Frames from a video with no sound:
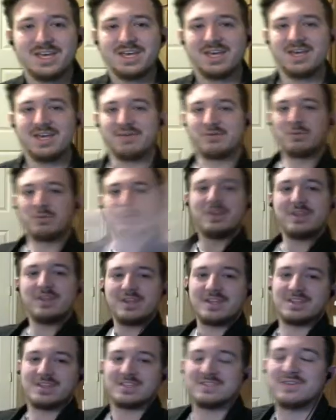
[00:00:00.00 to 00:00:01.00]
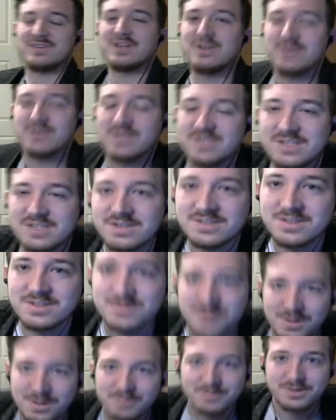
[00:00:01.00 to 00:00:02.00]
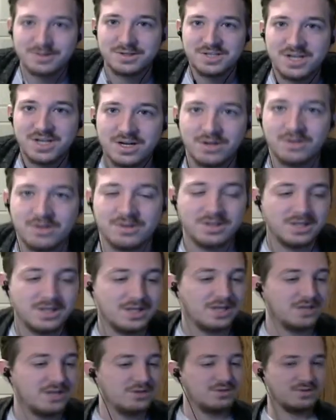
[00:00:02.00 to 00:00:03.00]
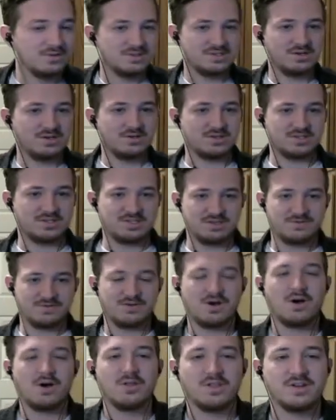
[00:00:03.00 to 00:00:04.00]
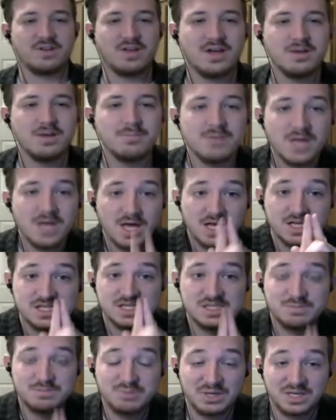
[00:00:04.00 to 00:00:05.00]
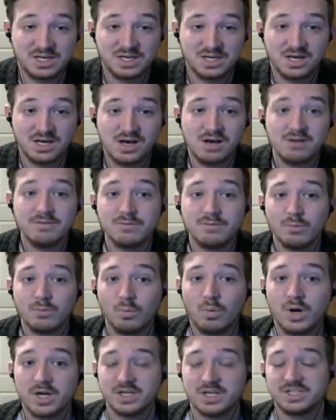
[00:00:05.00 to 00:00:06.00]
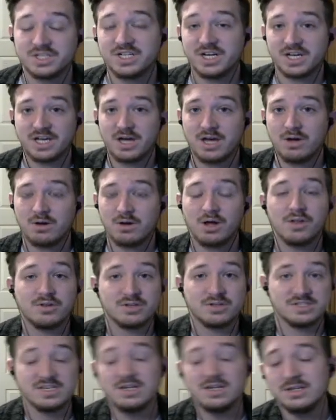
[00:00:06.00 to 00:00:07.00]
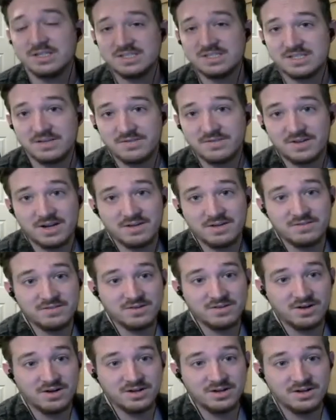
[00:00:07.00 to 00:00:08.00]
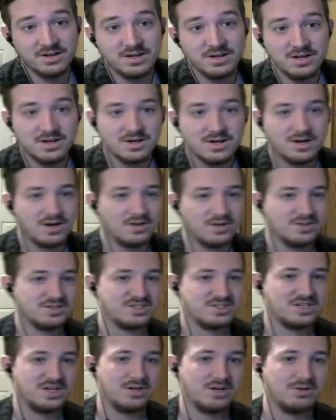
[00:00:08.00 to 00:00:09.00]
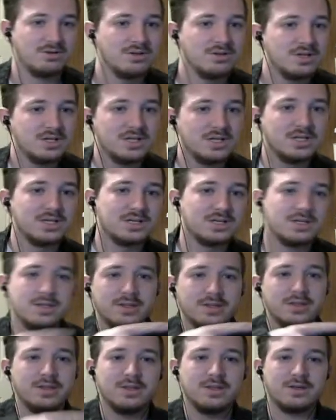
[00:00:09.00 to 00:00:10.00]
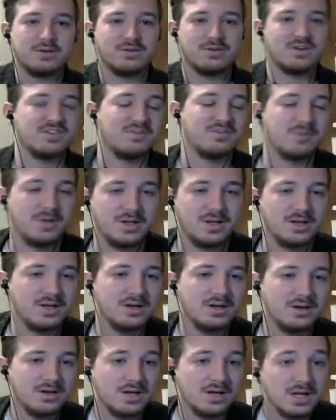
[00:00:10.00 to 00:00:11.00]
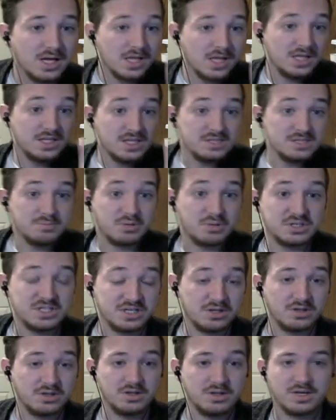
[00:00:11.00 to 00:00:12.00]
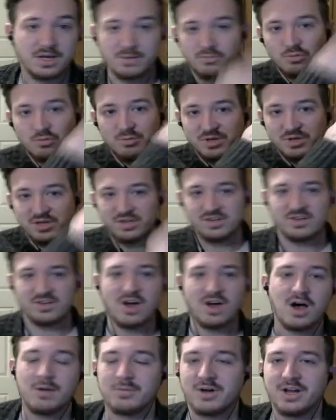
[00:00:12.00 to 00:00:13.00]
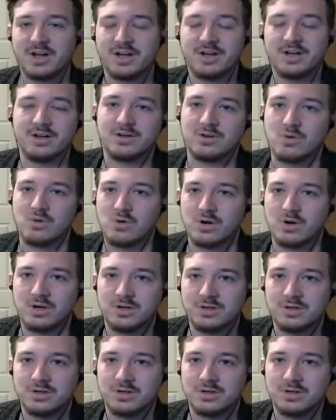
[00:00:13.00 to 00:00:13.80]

If you really like this video, consider subscribing to the channel. I do nostalgic stuff all the time. Speaking of, want to check out other Zelda stuff that I've done on this channel, click the link across my head here. This particular game will be in the top right hand corner.